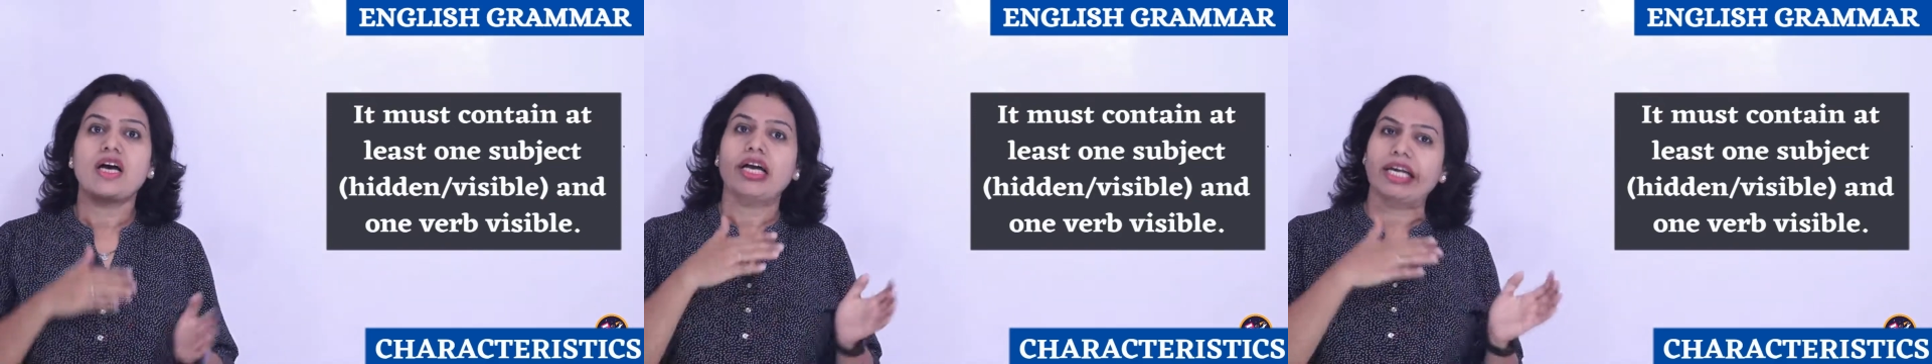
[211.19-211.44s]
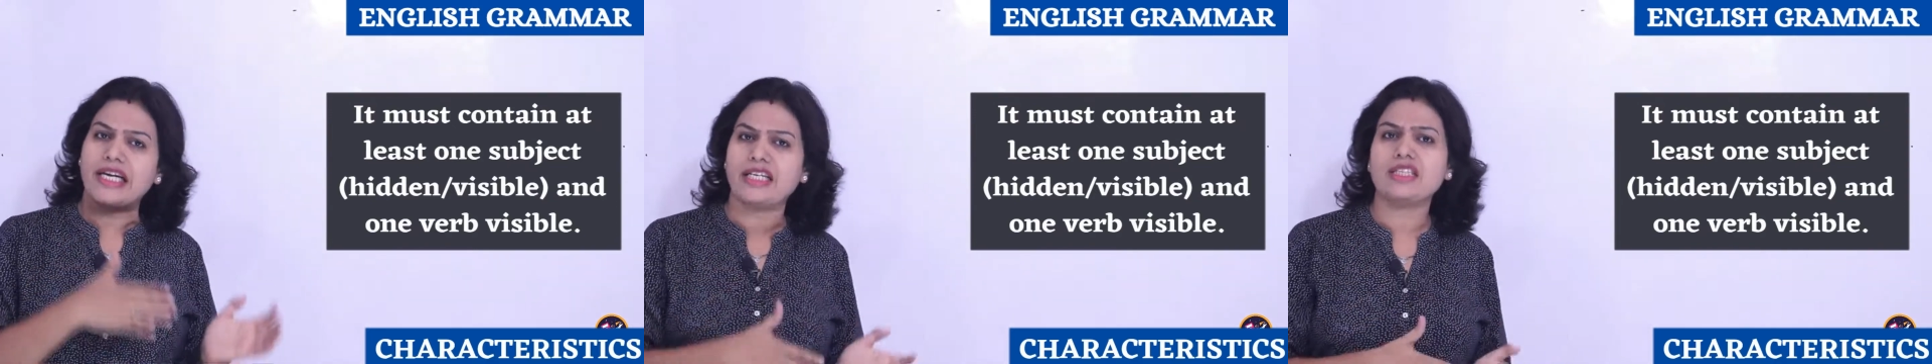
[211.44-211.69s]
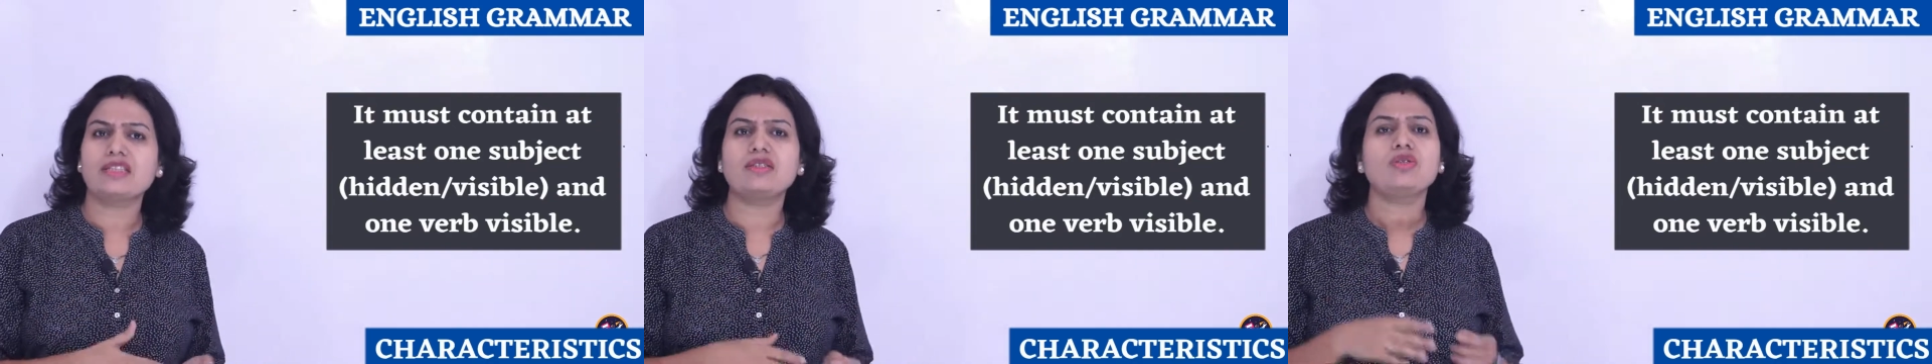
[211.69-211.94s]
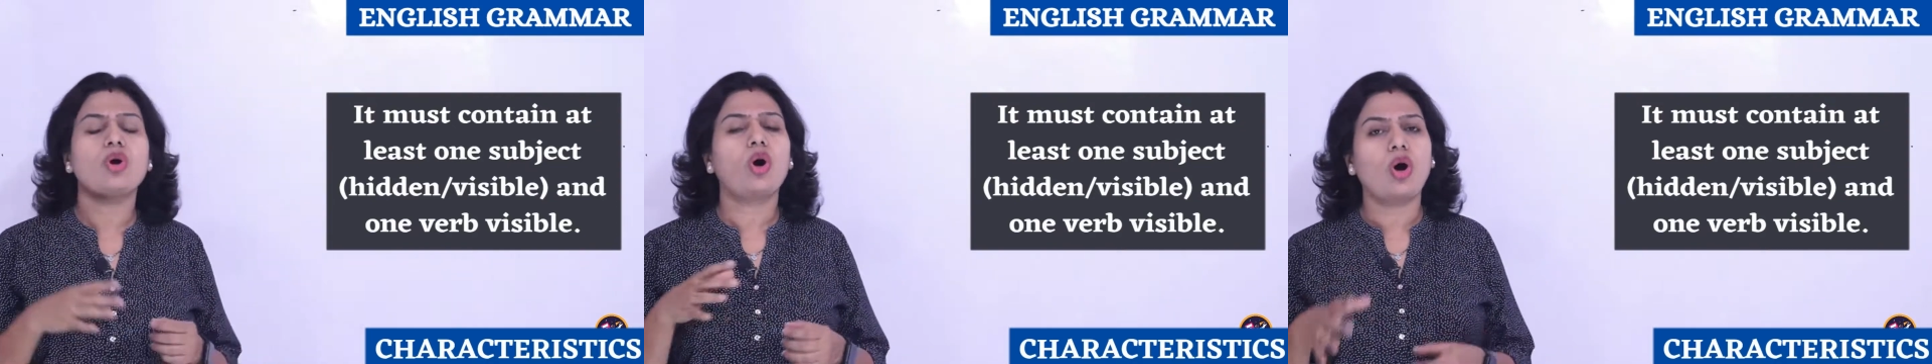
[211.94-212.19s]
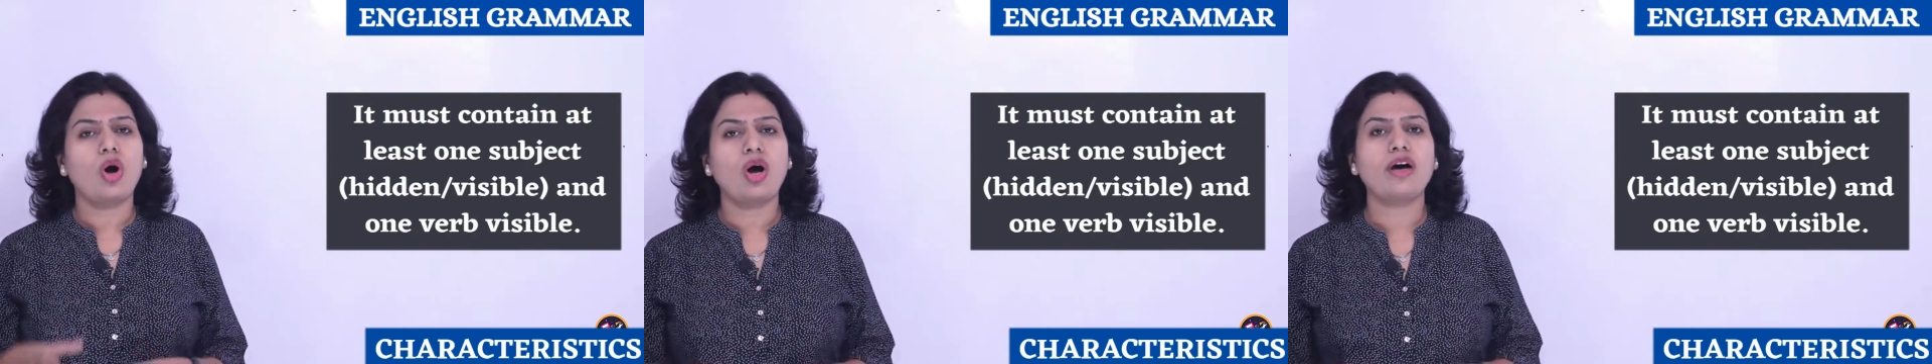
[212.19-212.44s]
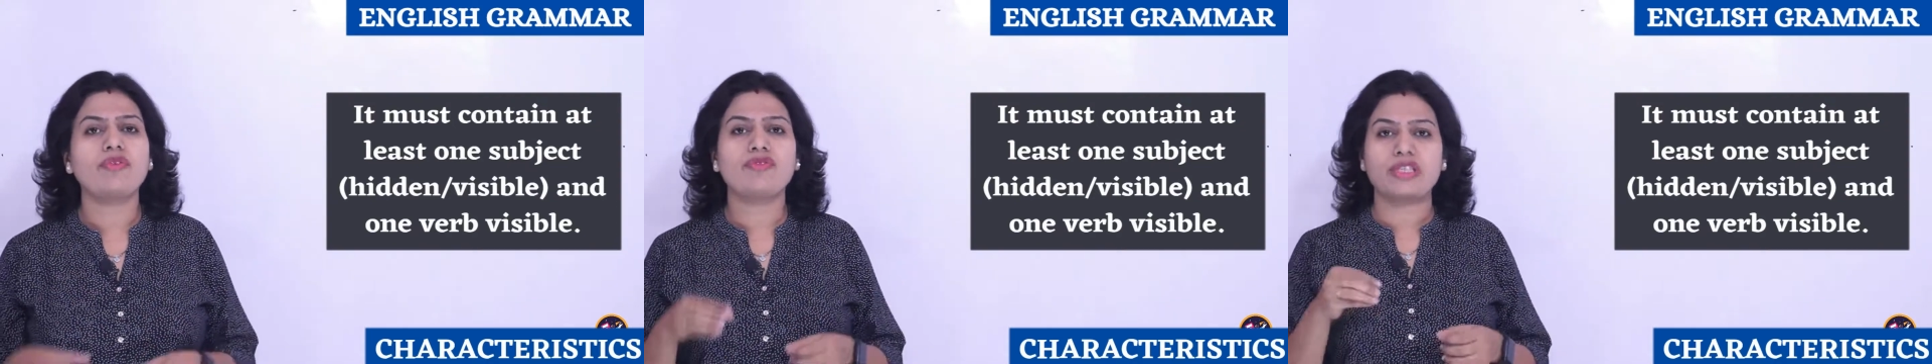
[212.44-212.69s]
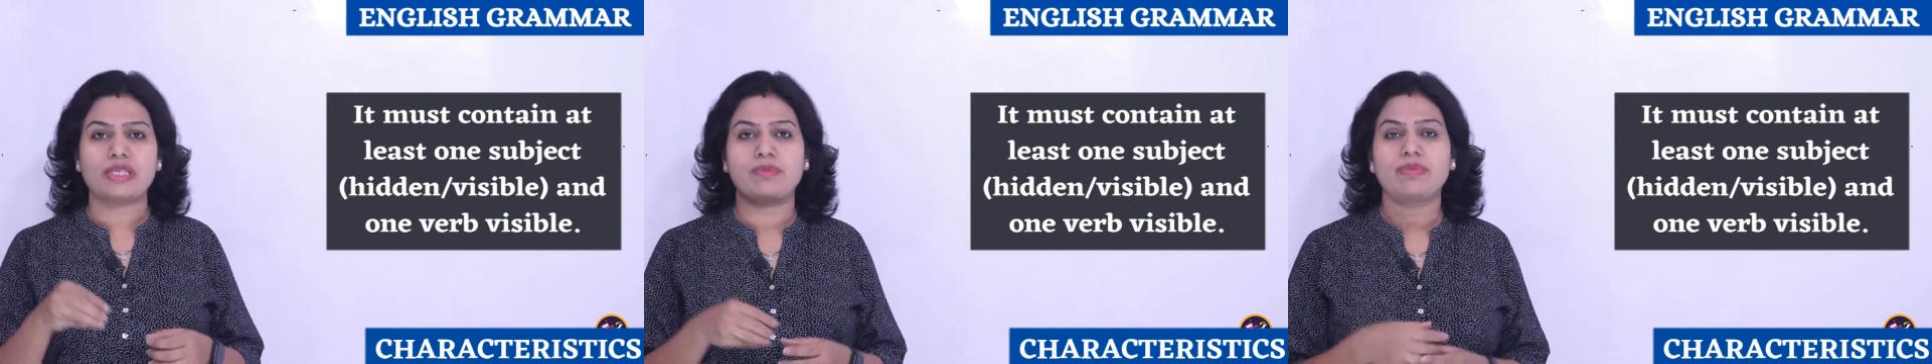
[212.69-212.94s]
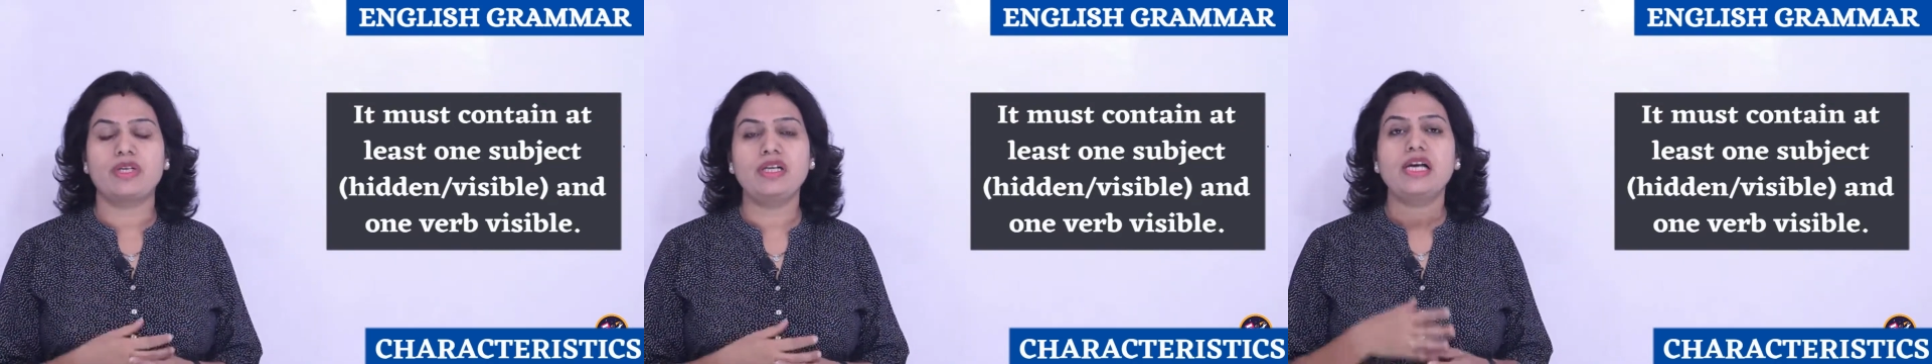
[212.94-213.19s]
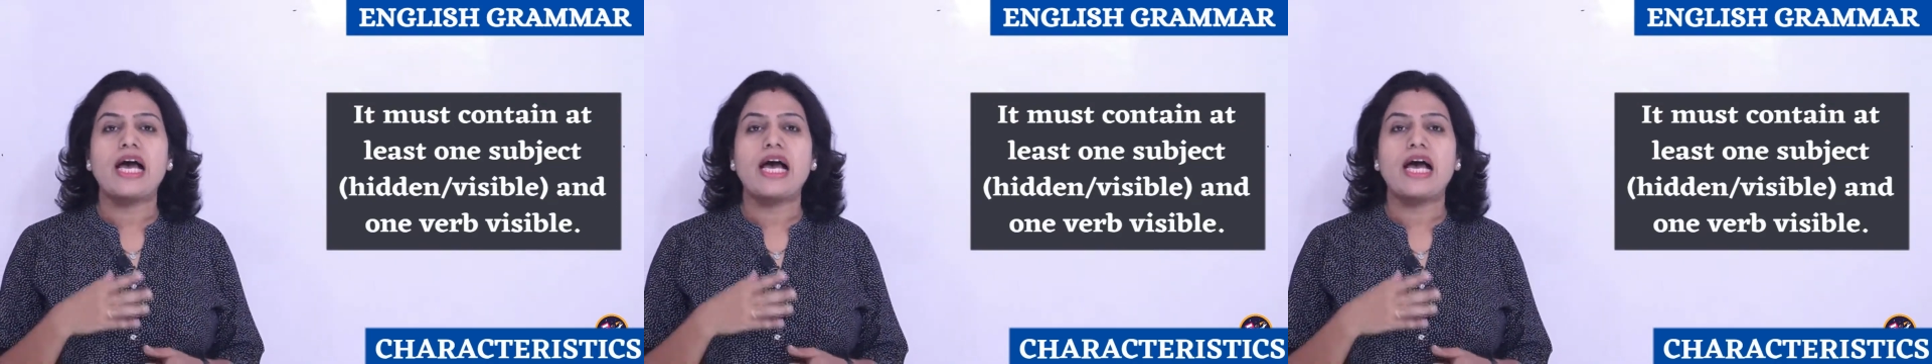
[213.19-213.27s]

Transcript: hidden or visible,